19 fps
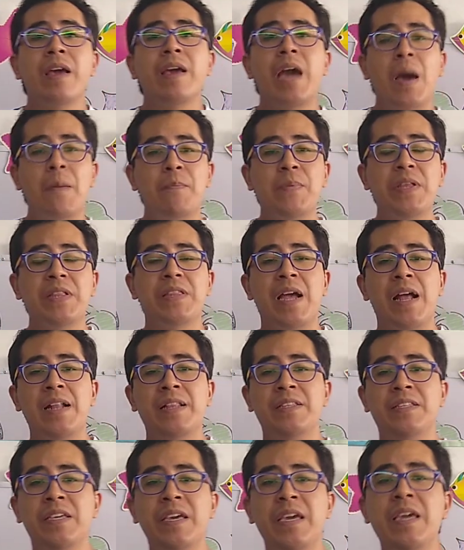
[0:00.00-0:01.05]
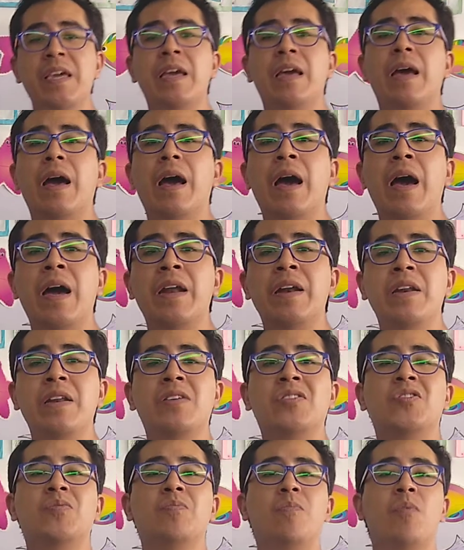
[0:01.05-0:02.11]
capital D
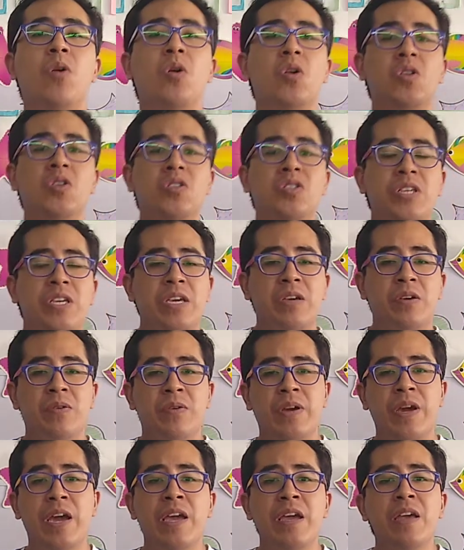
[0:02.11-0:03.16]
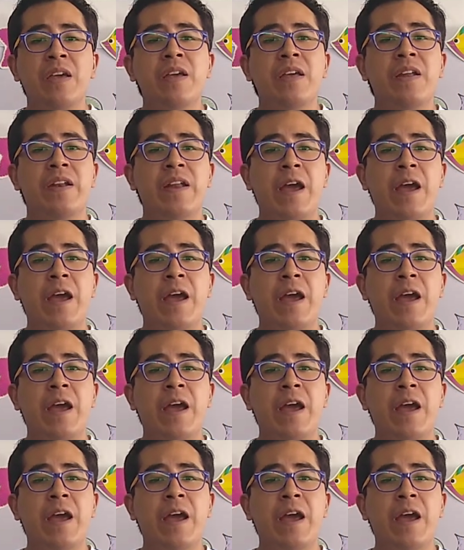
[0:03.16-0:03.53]
and small d, okay?